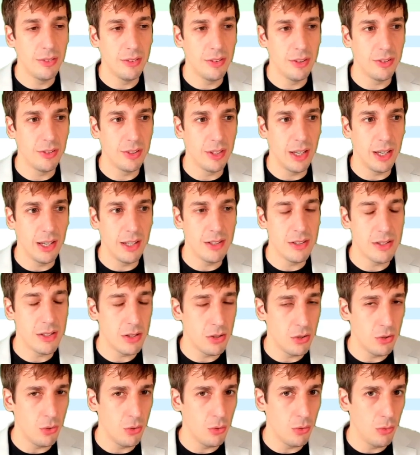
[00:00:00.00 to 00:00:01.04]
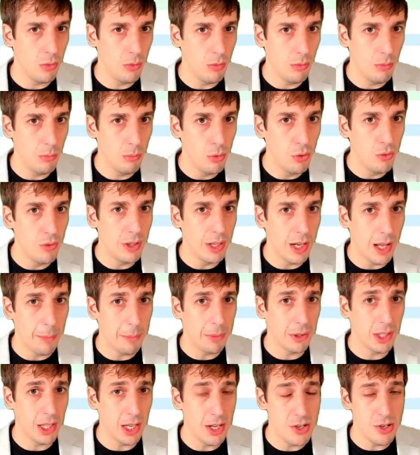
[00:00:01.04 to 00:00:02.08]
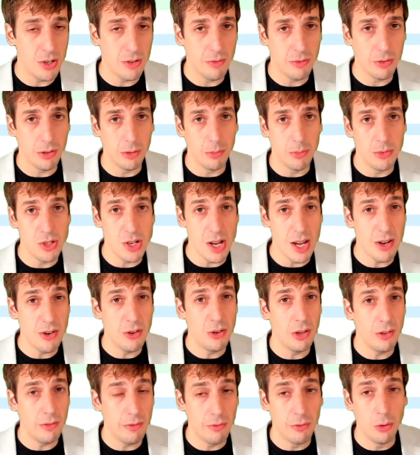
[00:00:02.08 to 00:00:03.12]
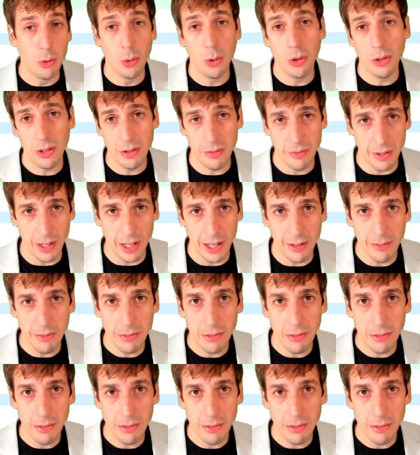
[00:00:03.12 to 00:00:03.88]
designed to move an application from JUnit 4 to 5.